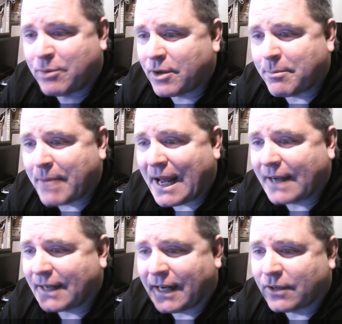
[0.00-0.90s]
put it
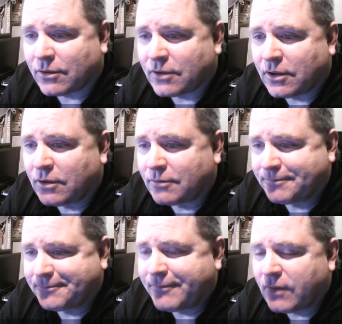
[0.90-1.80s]
back, I don't
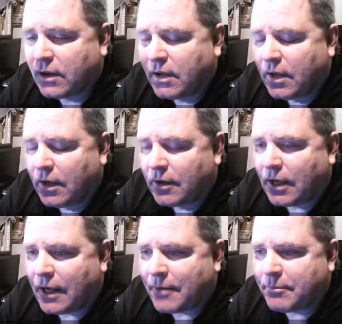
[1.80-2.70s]

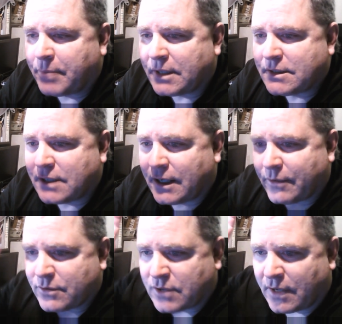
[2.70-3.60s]
know. Uh, but uh,
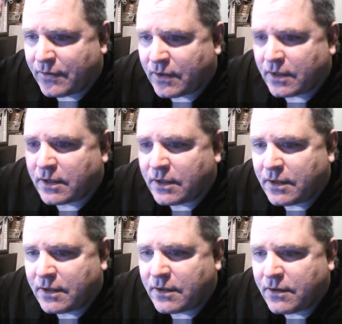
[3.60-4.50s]
it was on
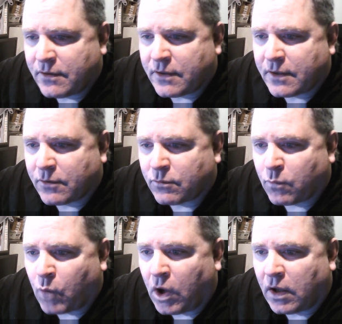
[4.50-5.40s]
the the
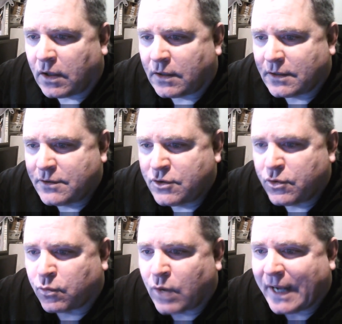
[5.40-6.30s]
wall
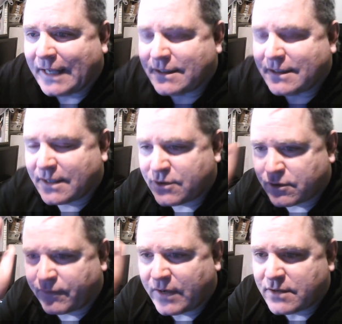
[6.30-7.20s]
to the right as
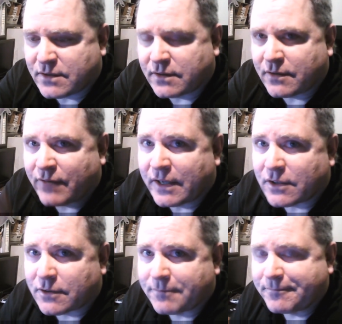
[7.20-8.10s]
you're facing the
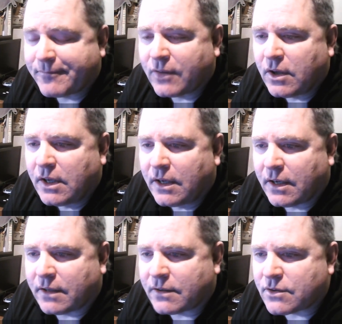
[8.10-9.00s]
veils
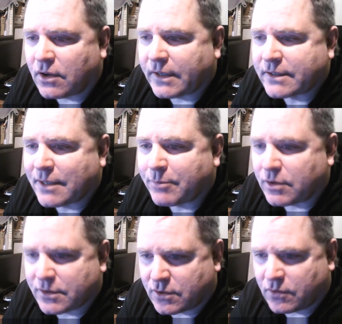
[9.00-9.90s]
in the Salt Lake Temple.
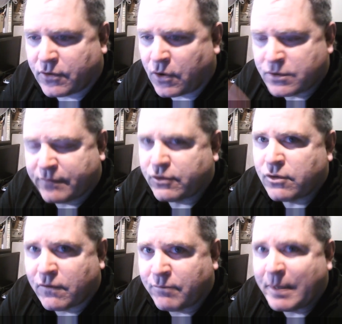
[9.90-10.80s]
And so those of you
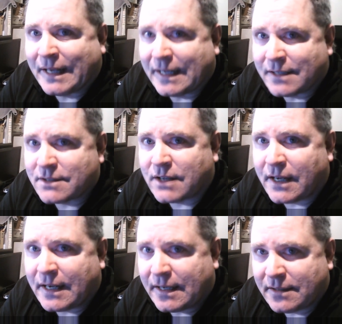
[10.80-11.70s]
who've been
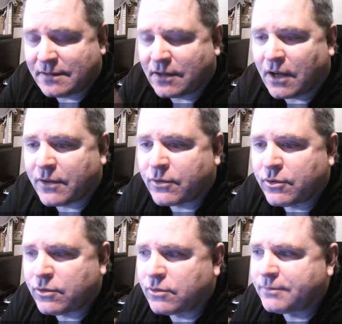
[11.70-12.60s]
inside and gone
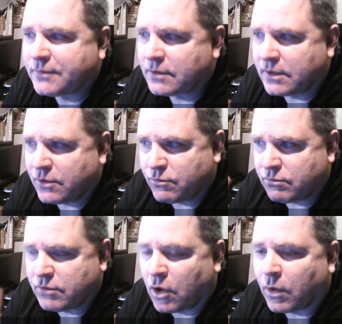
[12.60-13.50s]
through, and you
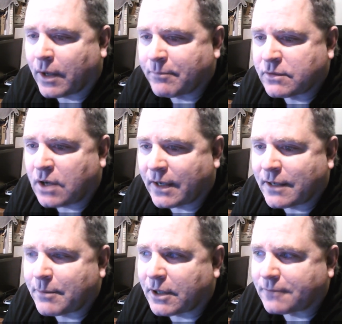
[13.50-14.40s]
know what I'm talking
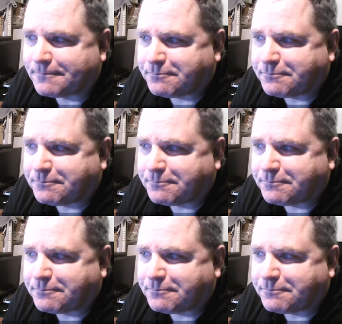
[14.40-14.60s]
about.